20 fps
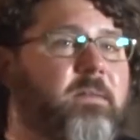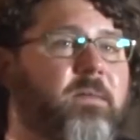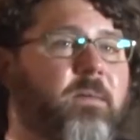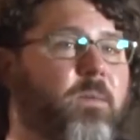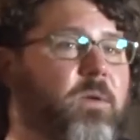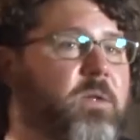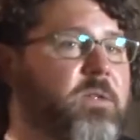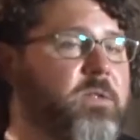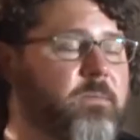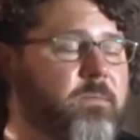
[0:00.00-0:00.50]
The
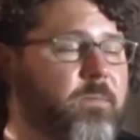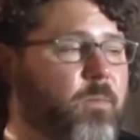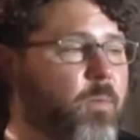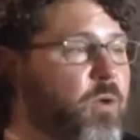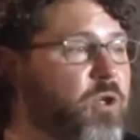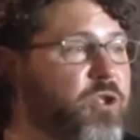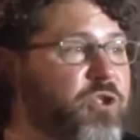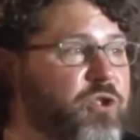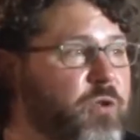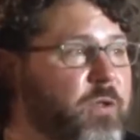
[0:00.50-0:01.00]

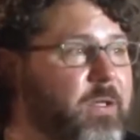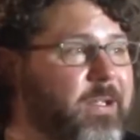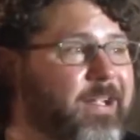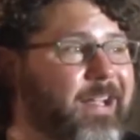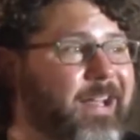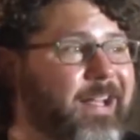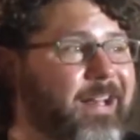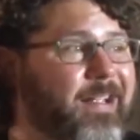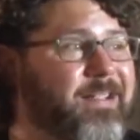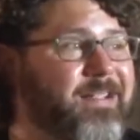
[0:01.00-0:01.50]
worst you can
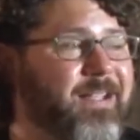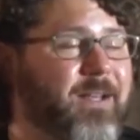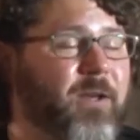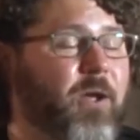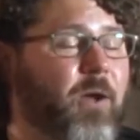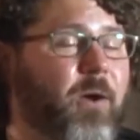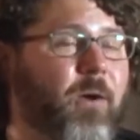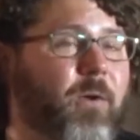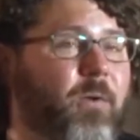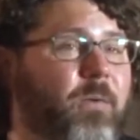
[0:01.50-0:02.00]
get is a
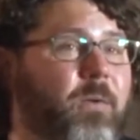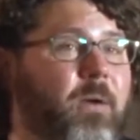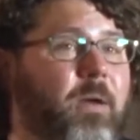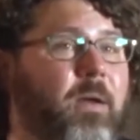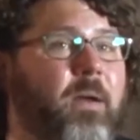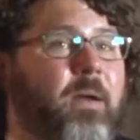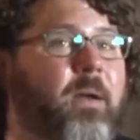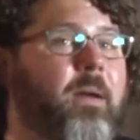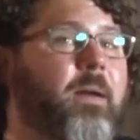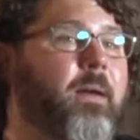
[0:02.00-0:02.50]
no.
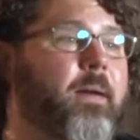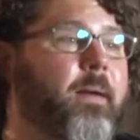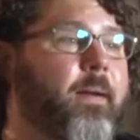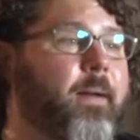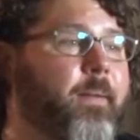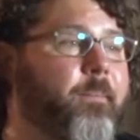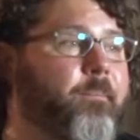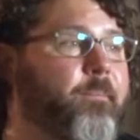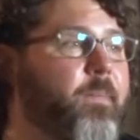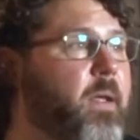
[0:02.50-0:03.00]

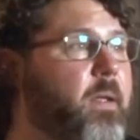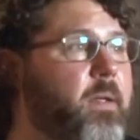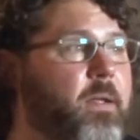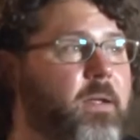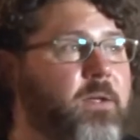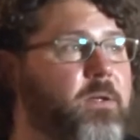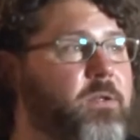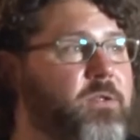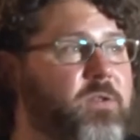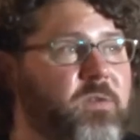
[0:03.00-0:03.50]
And
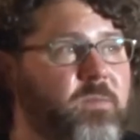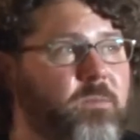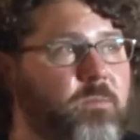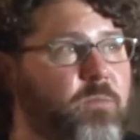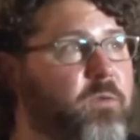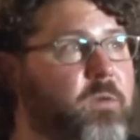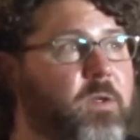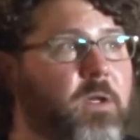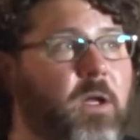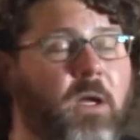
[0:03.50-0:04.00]
then you just
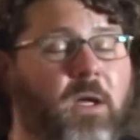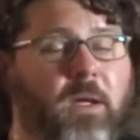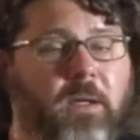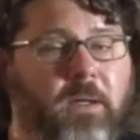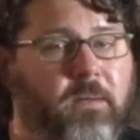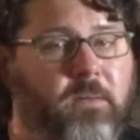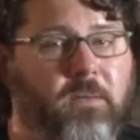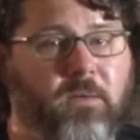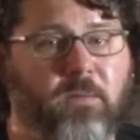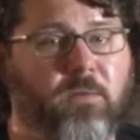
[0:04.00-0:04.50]
move along
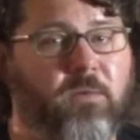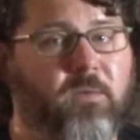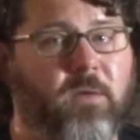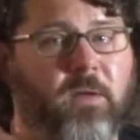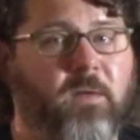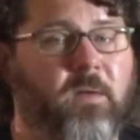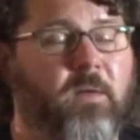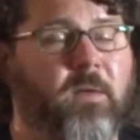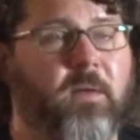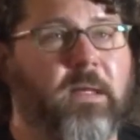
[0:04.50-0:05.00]
and you move
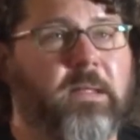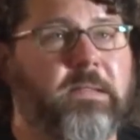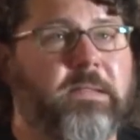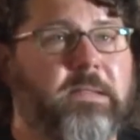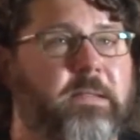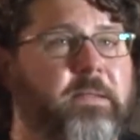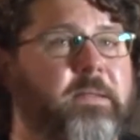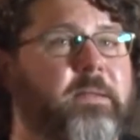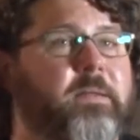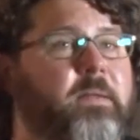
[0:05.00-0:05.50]
on to the next
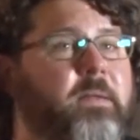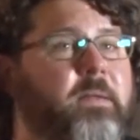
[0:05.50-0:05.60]
thing.